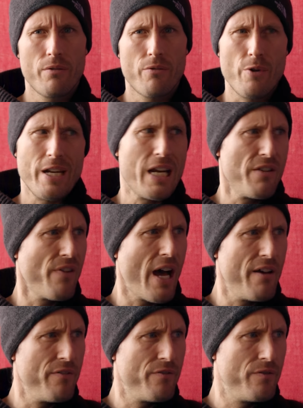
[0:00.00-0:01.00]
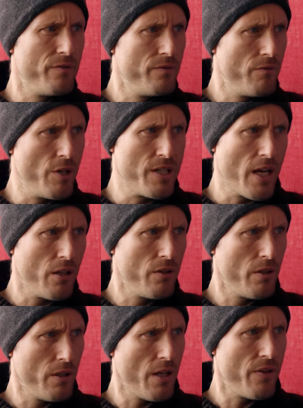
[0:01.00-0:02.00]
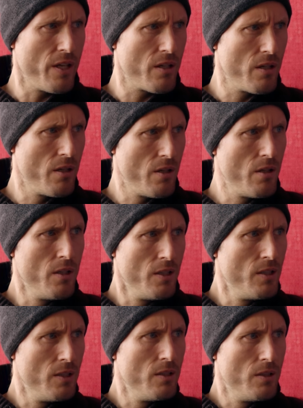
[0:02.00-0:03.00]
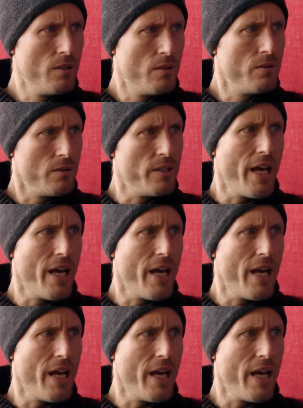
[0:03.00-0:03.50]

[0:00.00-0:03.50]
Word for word: 395 retail, I think. I think for the recorder, yeah.